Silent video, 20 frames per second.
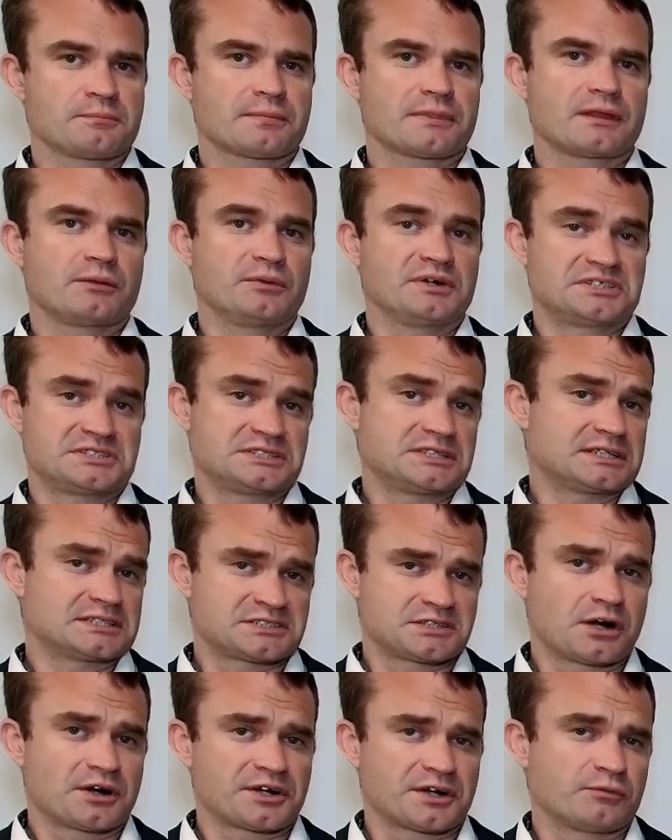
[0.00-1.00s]
which in the
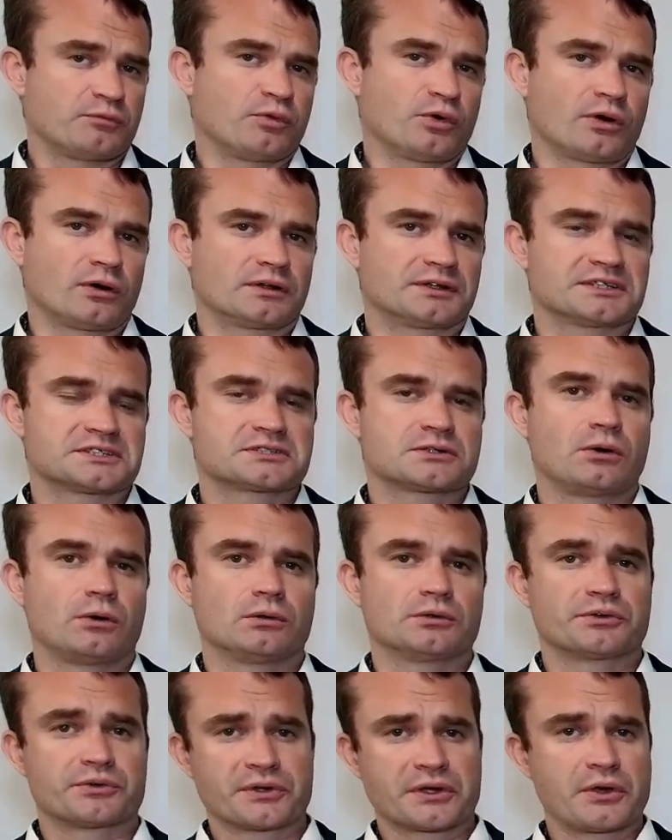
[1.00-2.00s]
startup world is
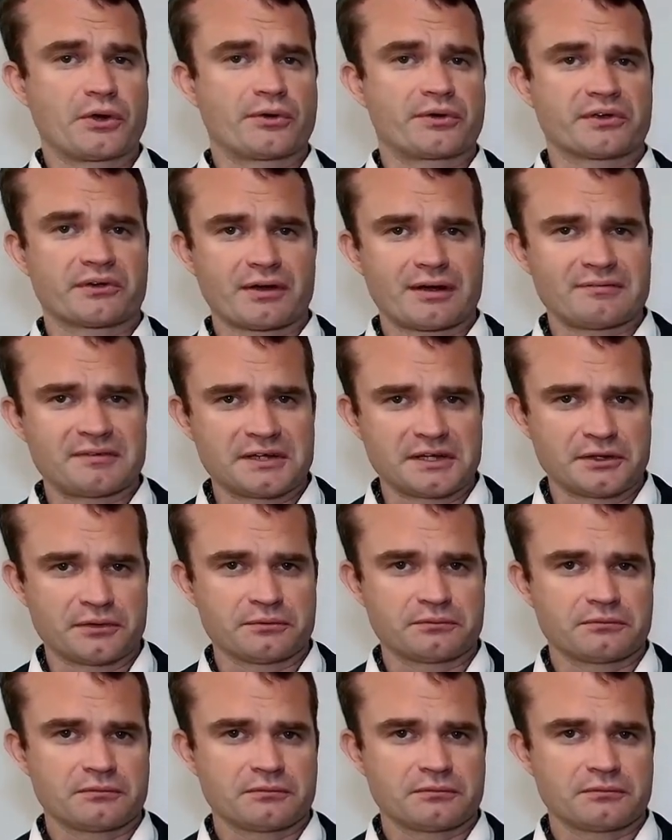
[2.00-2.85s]
called recurring revenue.